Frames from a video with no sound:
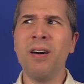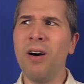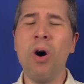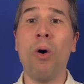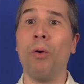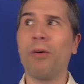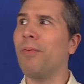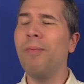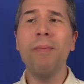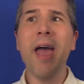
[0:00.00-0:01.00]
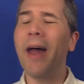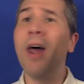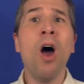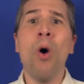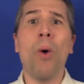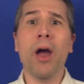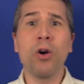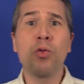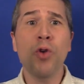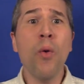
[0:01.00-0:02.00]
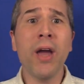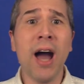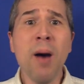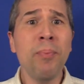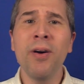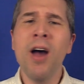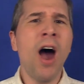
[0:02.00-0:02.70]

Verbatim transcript: Oh man, what growing up,